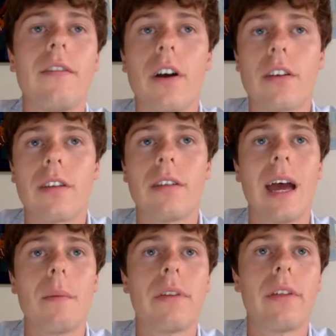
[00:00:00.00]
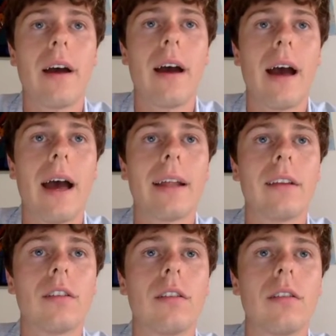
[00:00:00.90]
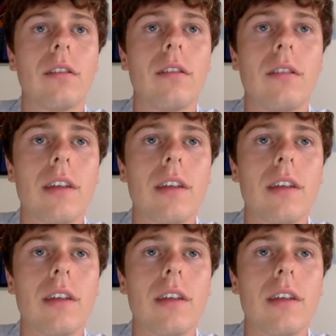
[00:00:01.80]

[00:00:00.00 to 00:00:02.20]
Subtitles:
versus depth. And